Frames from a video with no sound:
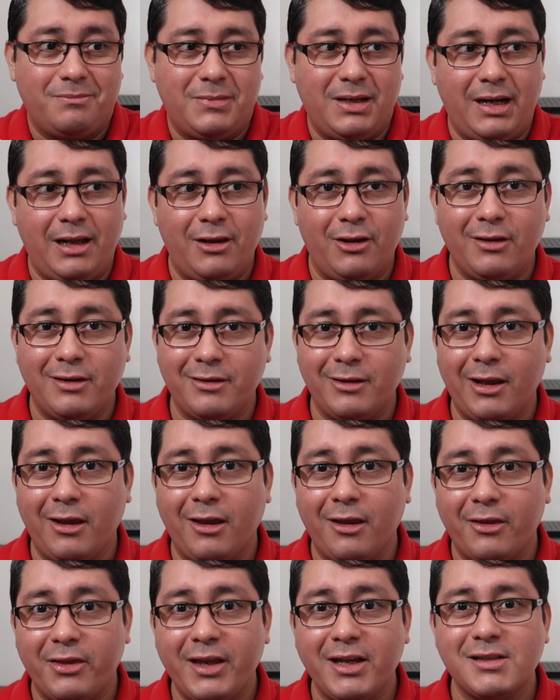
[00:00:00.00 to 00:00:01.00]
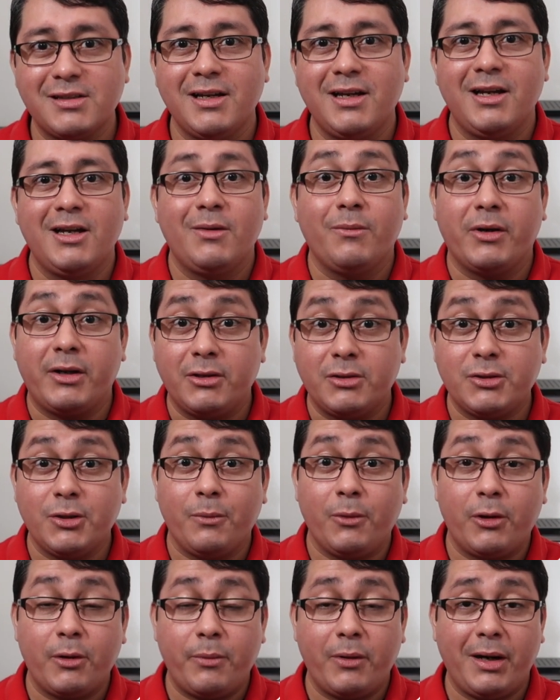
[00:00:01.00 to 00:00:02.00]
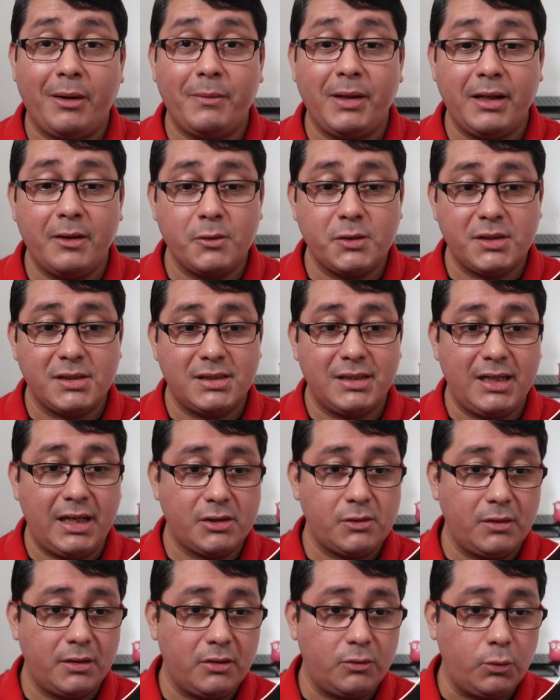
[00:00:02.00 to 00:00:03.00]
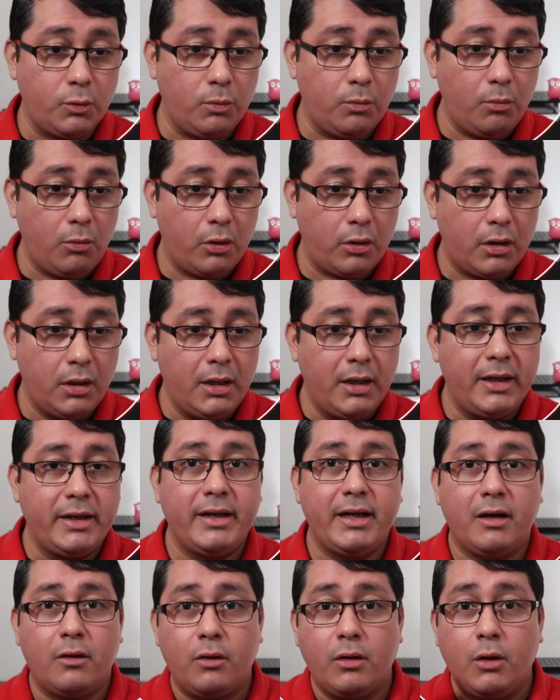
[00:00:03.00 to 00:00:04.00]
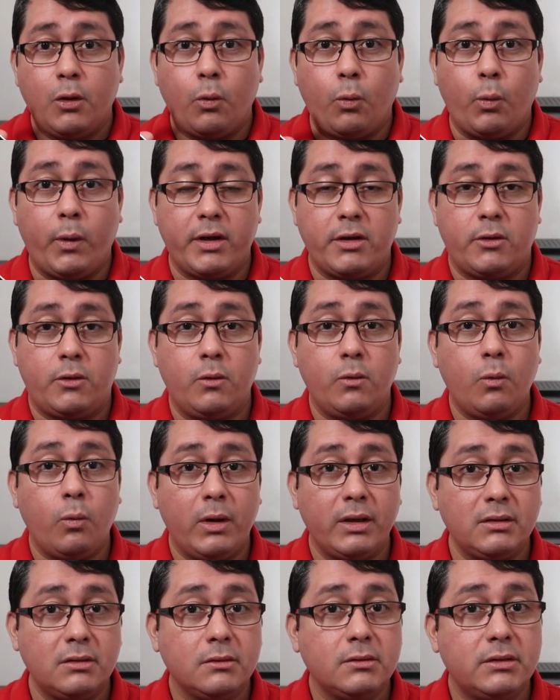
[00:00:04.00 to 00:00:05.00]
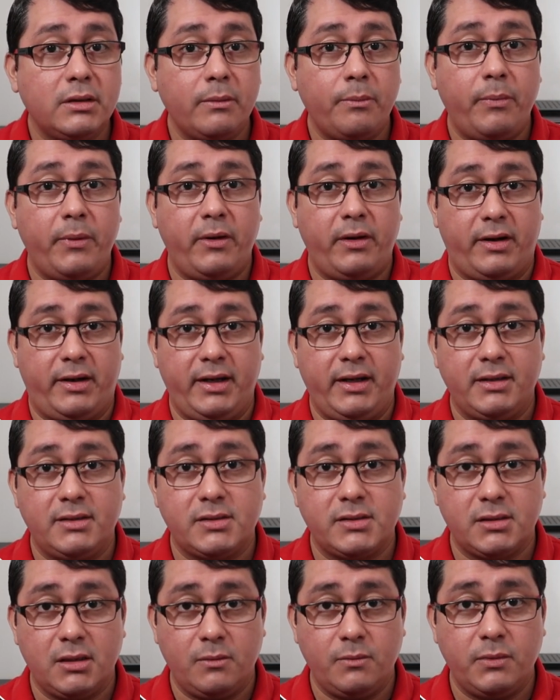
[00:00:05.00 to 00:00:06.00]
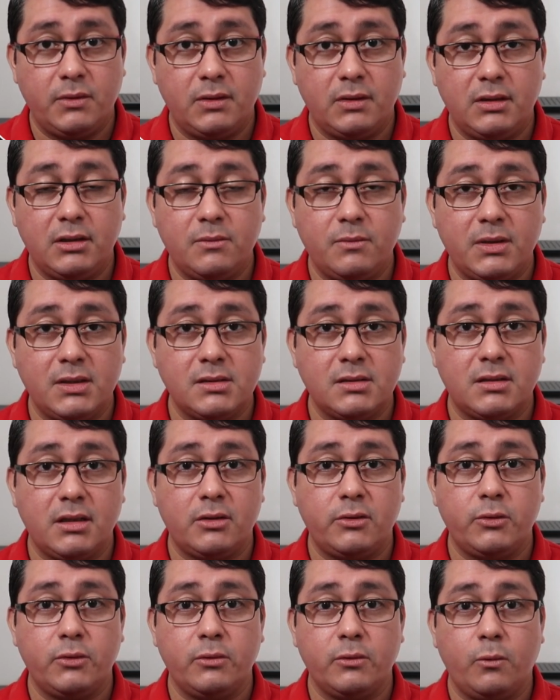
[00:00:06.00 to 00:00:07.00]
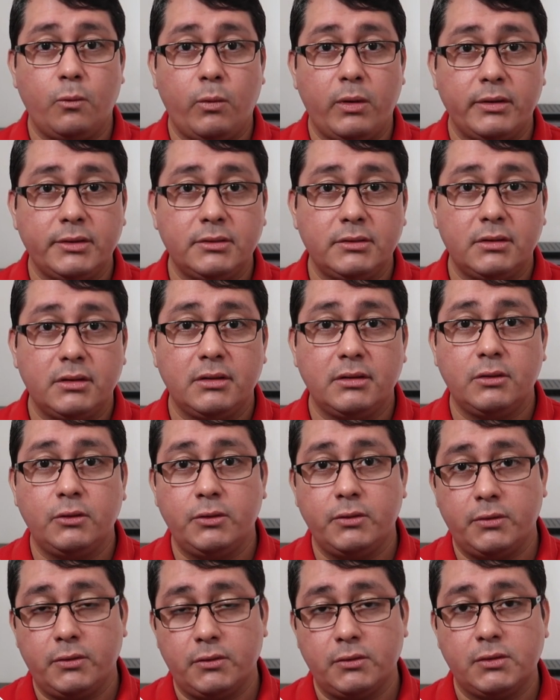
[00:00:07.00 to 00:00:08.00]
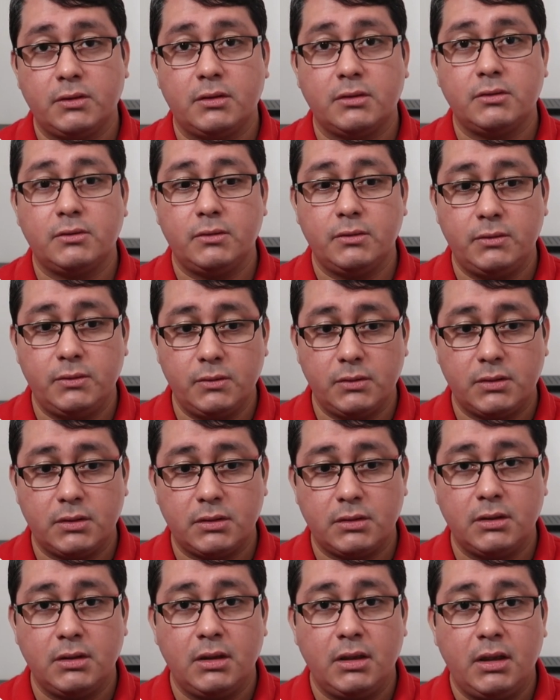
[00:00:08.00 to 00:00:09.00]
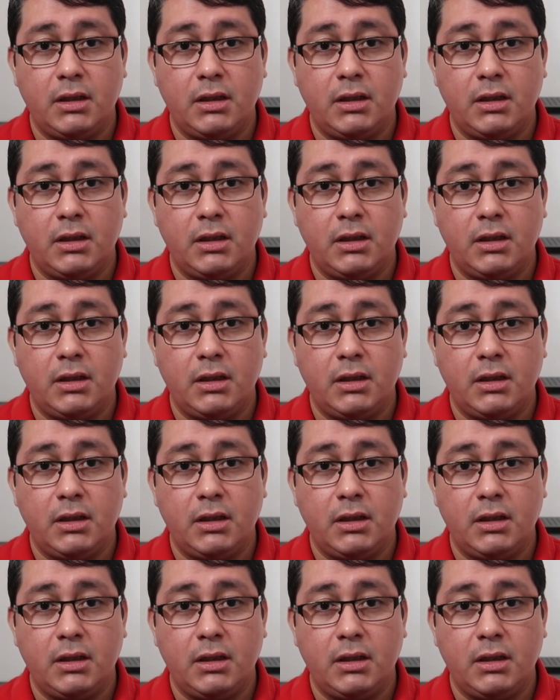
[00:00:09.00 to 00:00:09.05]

a lot, a lot of things, but in some other programming languages it actually do more. Now when you want to deprecate something, it means that you don't want the users to use it.